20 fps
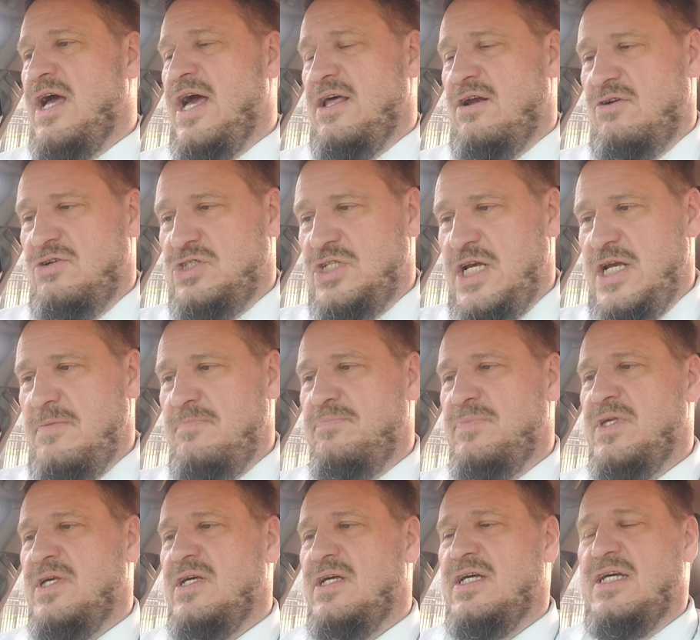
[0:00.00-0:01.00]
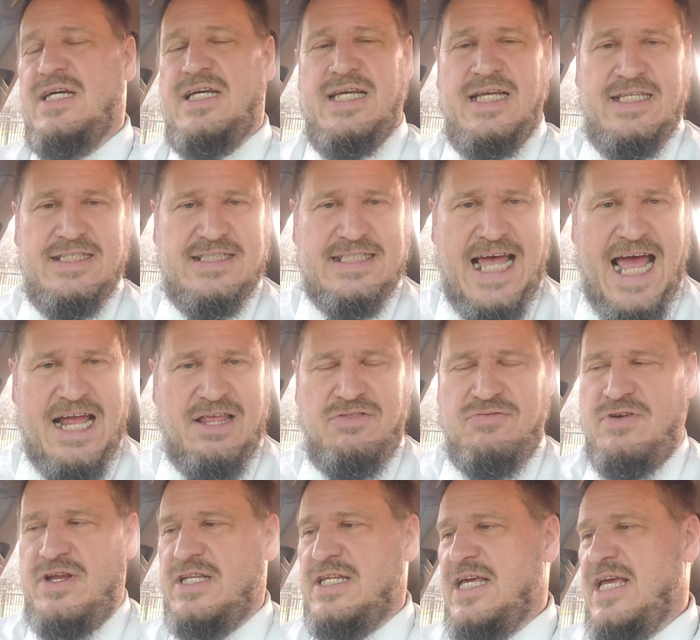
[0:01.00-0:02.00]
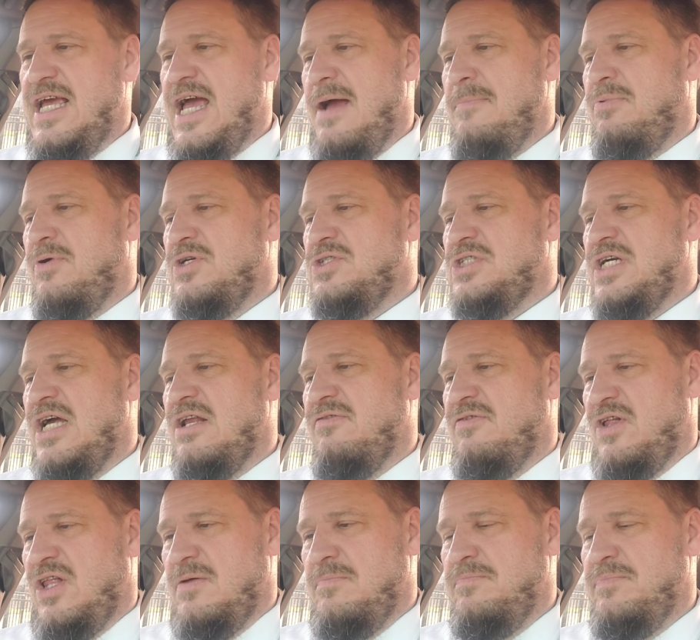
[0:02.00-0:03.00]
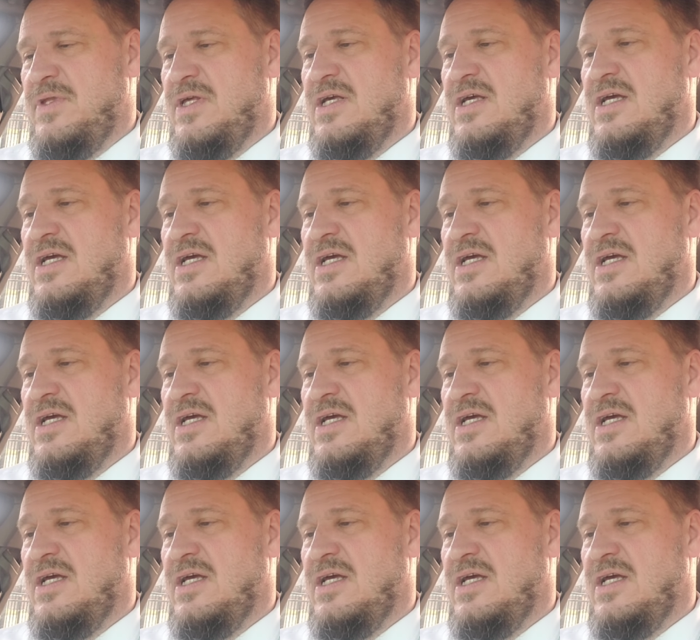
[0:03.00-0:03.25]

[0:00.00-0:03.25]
Energy, Inside three D, I appreciate it, Willem.